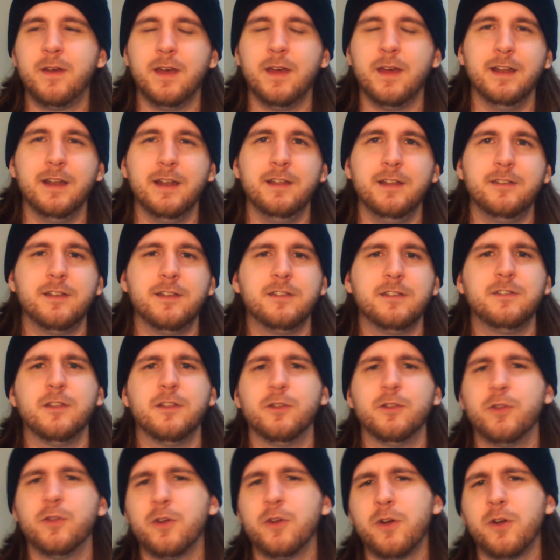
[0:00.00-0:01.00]
And he says
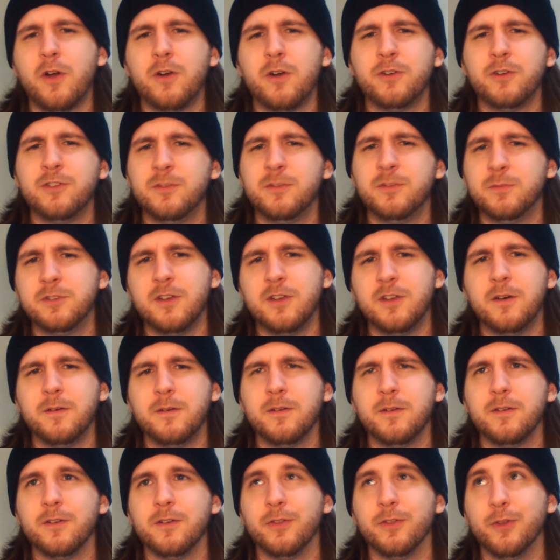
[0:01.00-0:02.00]
that there are some, some
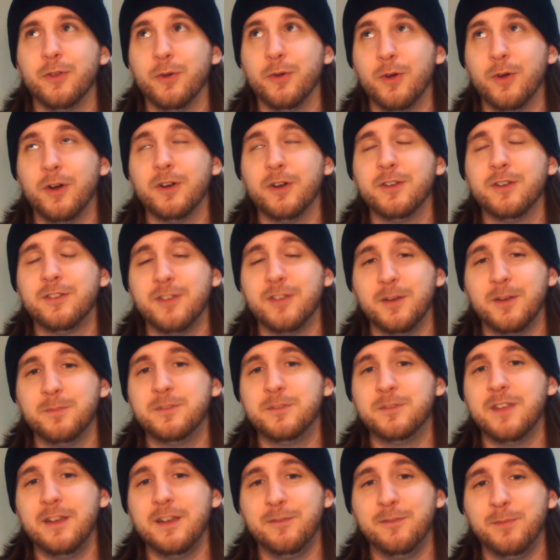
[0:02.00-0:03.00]
there are some
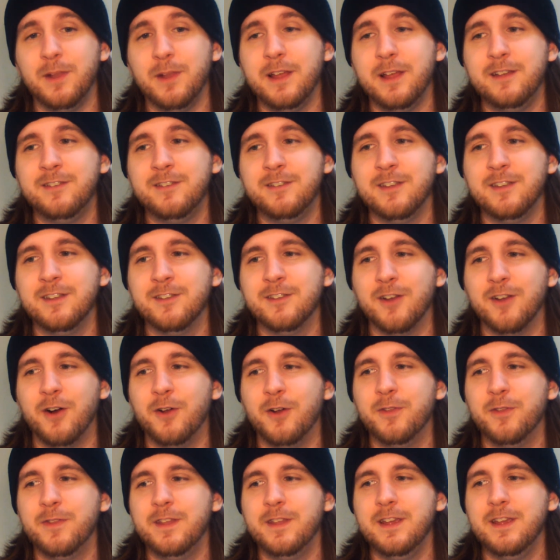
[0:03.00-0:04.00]
safe places
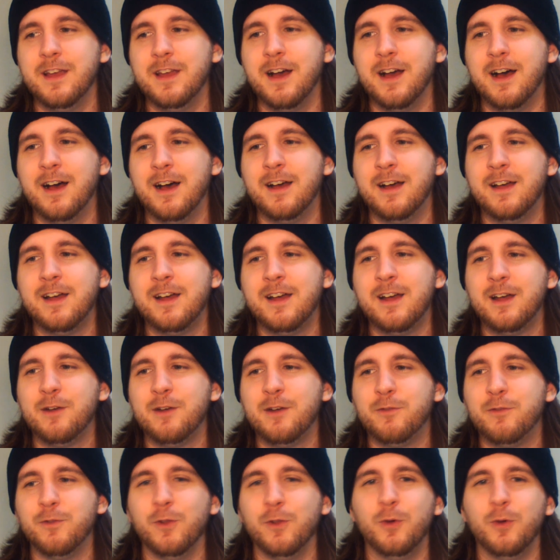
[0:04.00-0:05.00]
on the uh,
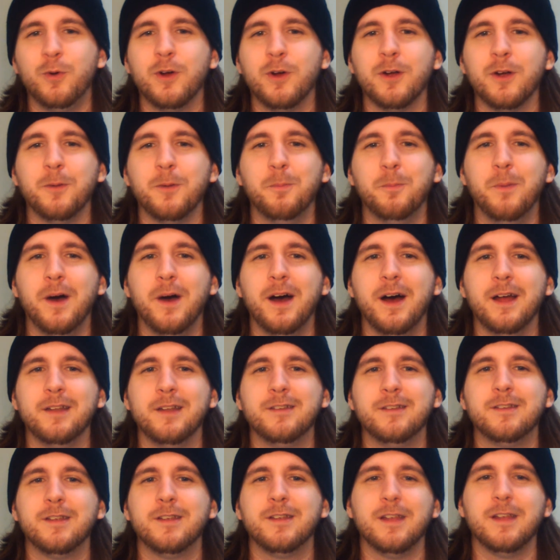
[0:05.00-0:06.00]
floor,
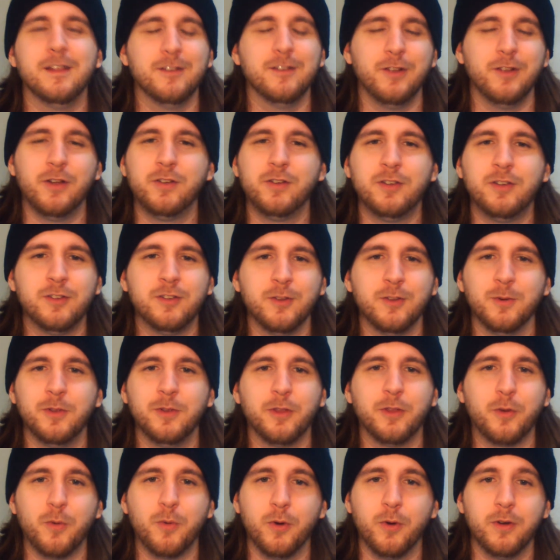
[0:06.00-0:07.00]
but as long as they're
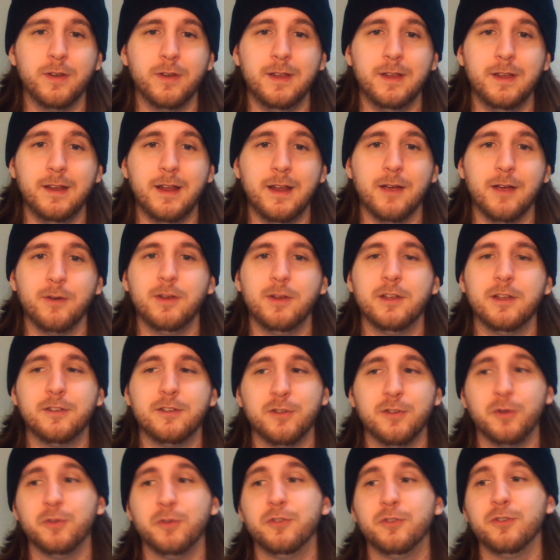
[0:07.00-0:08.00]
in the quarantine area,
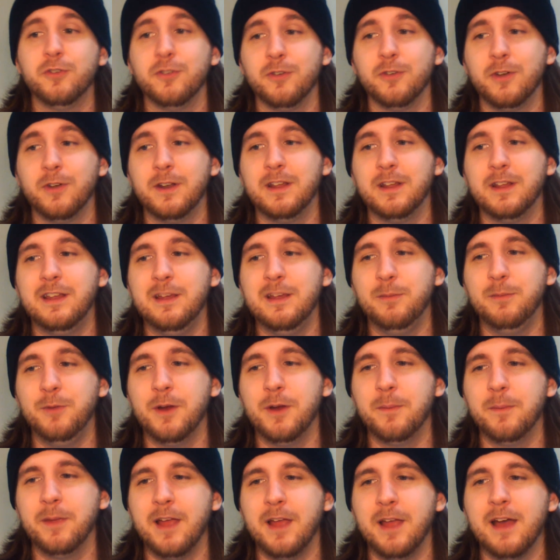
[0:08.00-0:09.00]
soldiers are going to keep
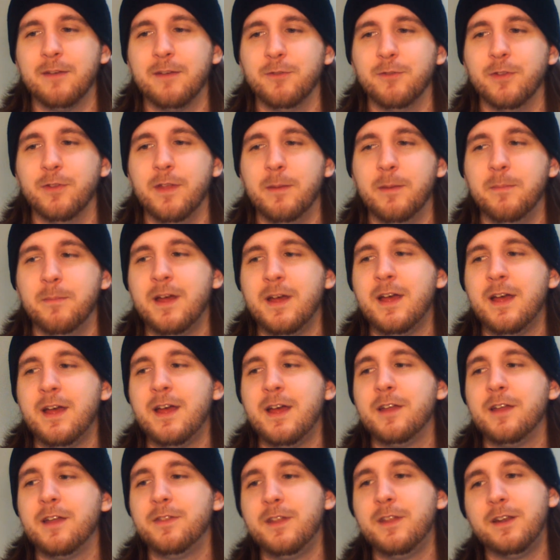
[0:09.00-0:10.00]
coming after them.
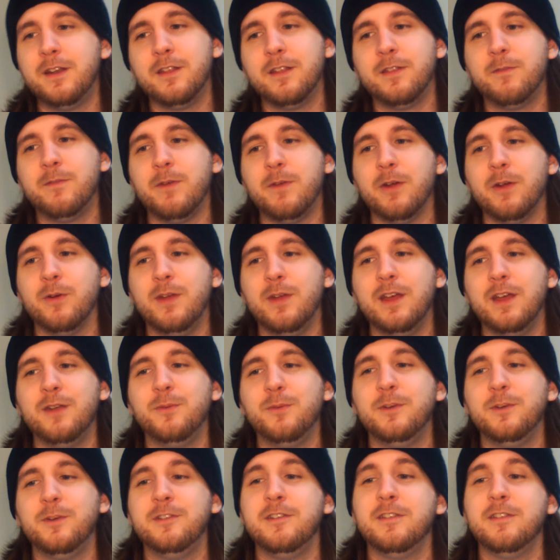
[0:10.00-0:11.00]
Then at the very
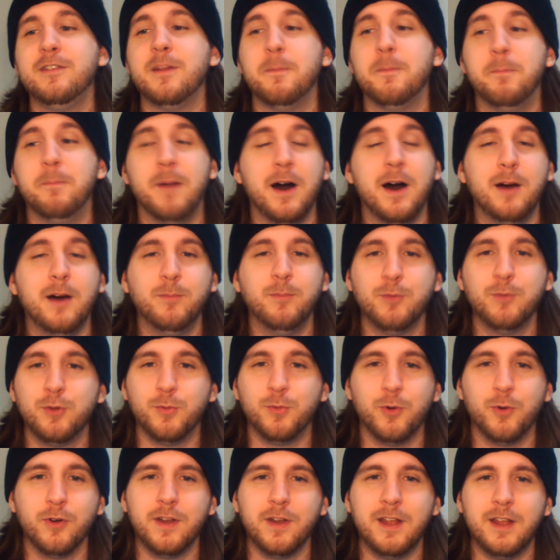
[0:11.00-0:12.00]
end, we see that Baam's
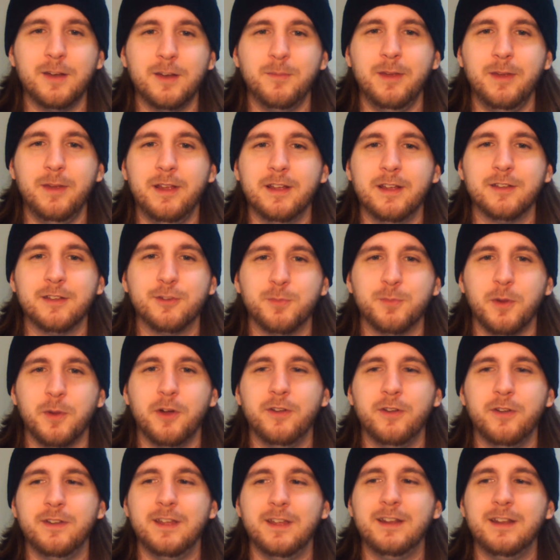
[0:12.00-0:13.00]
sworn enemy gets
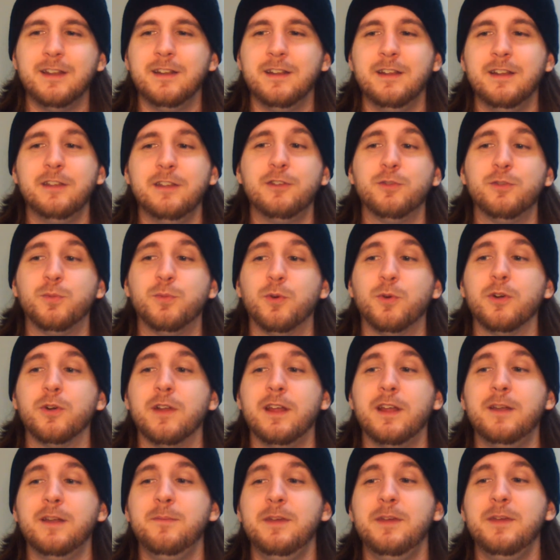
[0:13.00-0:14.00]
spawned in, and his
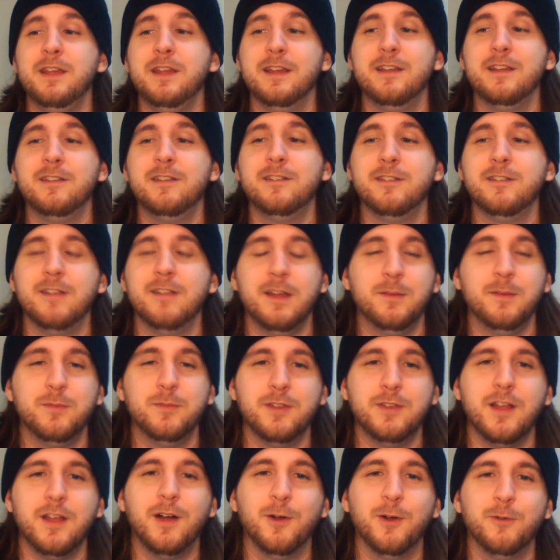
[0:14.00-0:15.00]
sworn enemy is
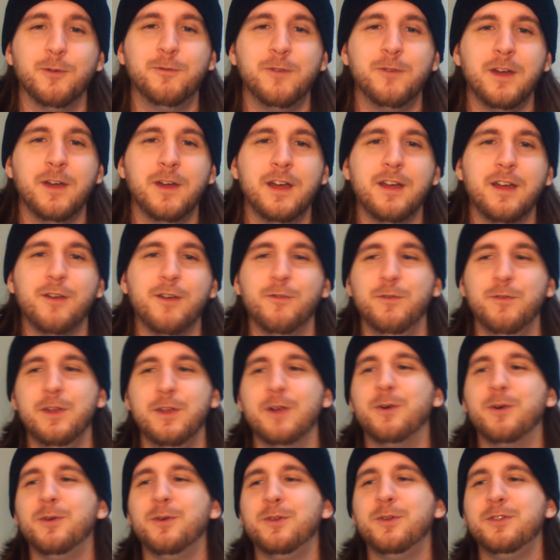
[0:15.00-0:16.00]
himself.
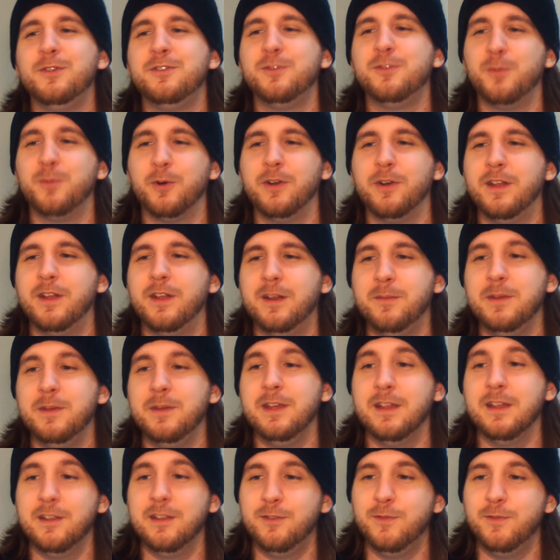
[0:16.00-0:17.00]
Viole's sworn
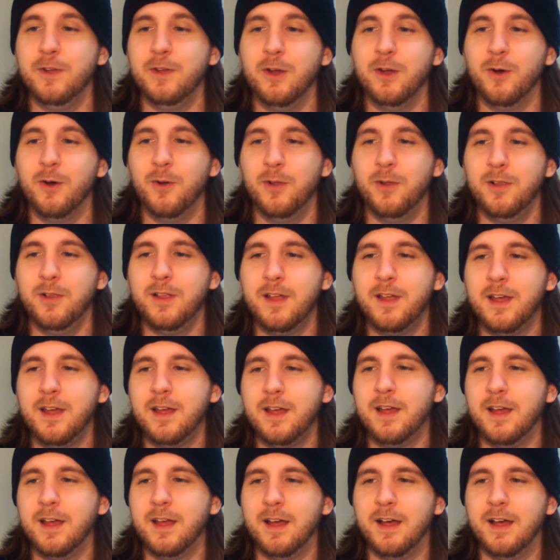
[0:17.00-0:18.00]
enemy is Viole.
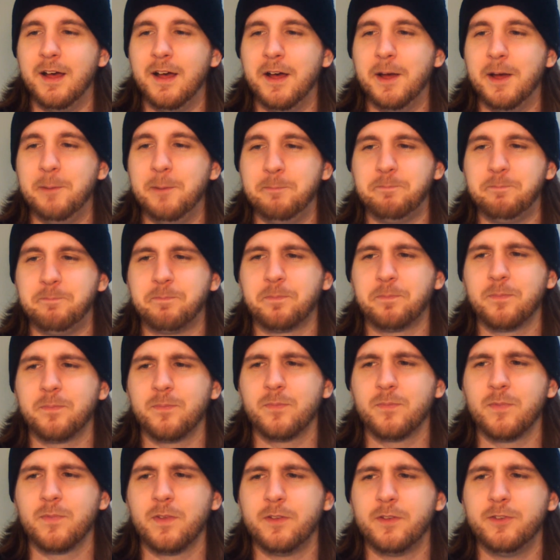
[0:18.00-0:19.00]
Um,
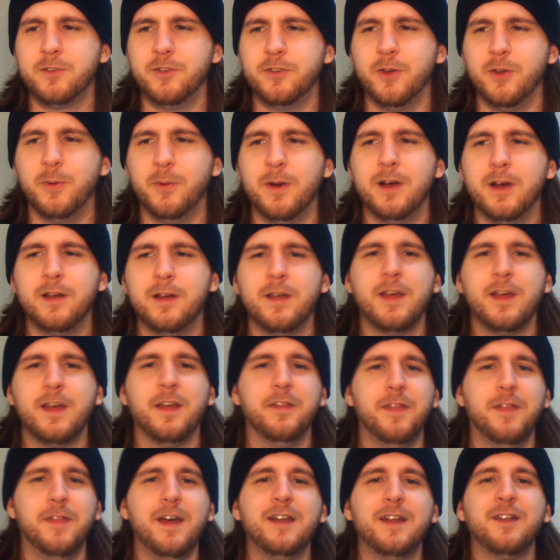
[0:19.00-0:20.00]
so uh,
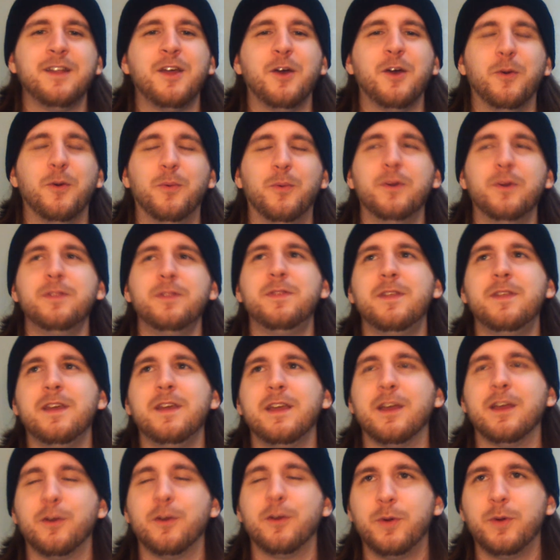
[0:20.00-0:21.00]
that one
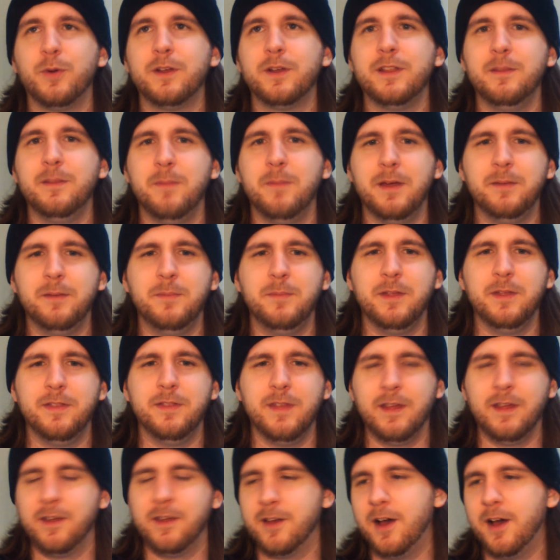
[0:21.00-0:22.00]
thing it quickly made me
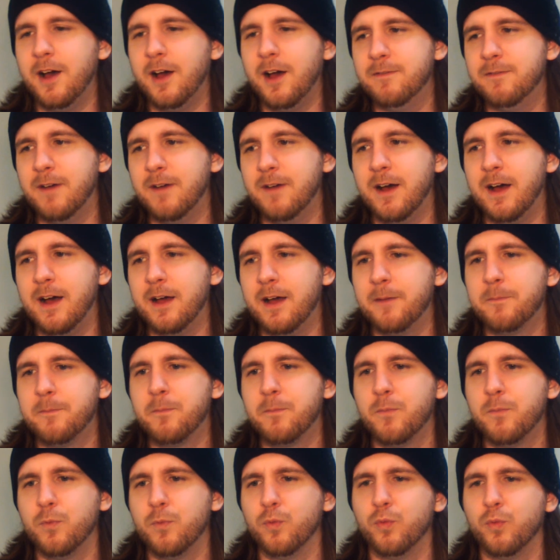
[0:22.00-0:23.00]
think of uh,
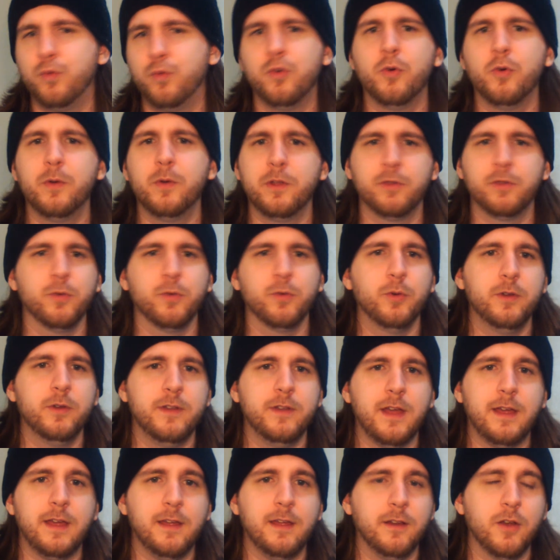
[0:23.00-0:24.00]
going through
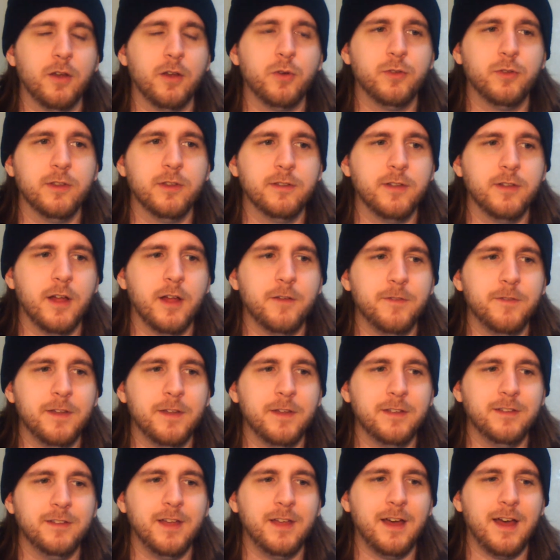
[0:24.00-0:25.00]
and taking notes and stuff
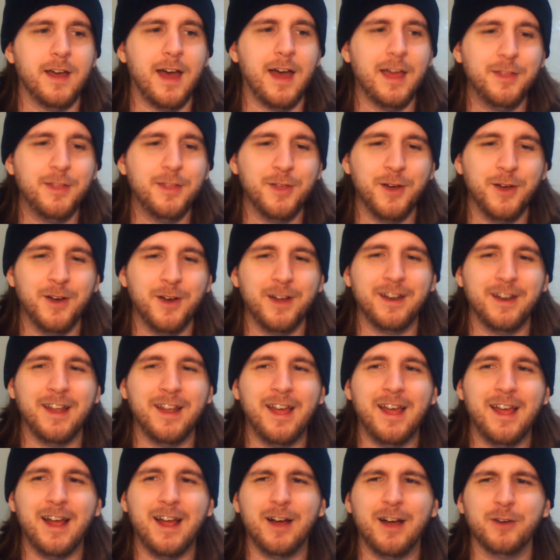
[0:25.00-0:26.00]
is uh, I thought
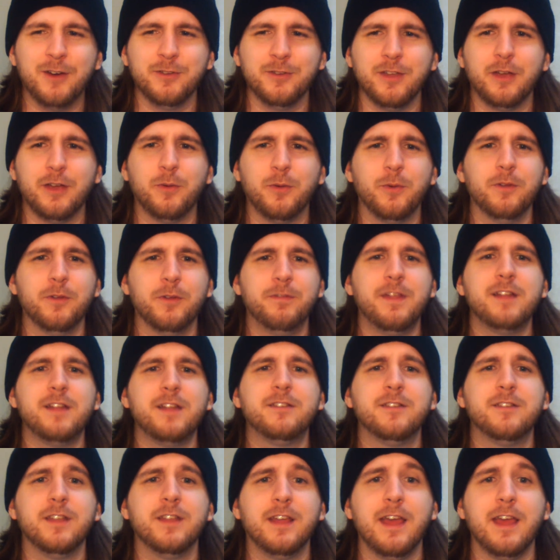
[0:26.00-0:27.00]
I was like, well, if
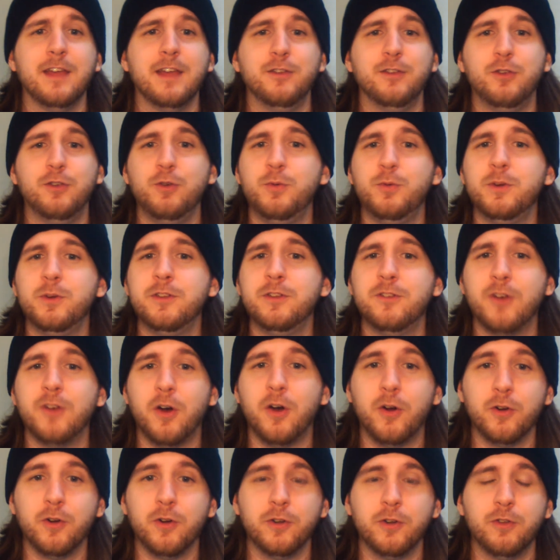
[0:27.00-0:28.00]
that's the case, who is the
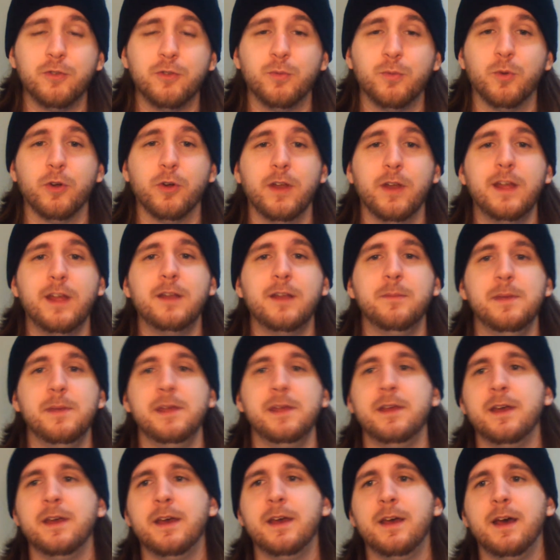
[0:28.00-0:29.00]
hard sworn
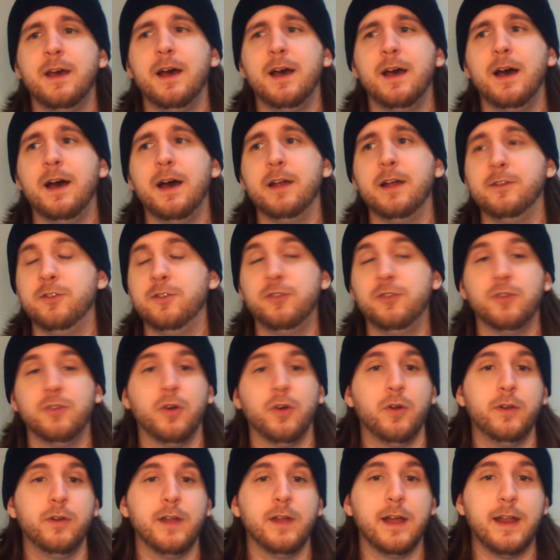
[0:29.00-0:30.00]
enemy? Uh, does
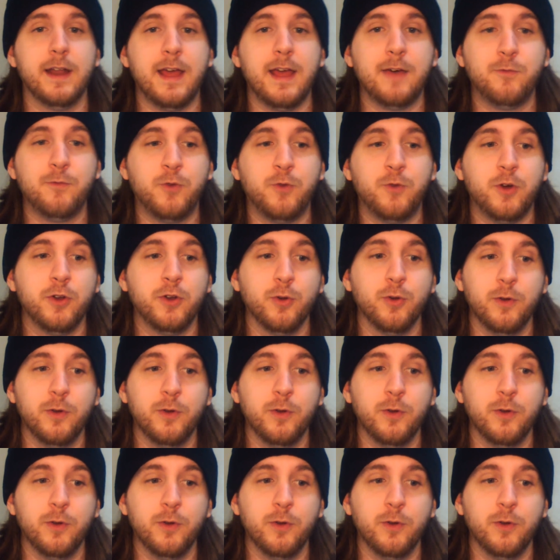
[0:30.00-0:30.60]
Zahard not have one?